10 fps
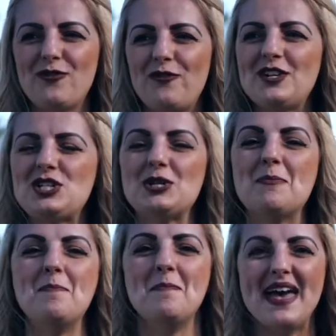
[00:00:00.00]

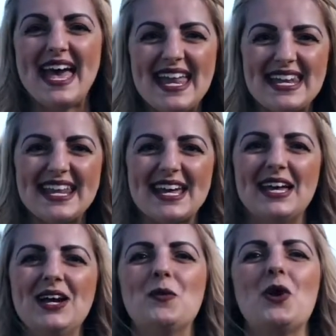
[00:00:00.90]
fishermen
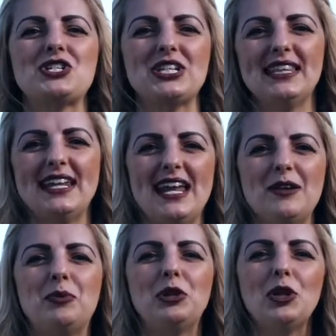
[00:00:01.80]
washing the net,
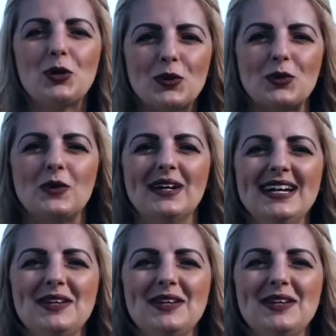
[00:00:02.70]
plural,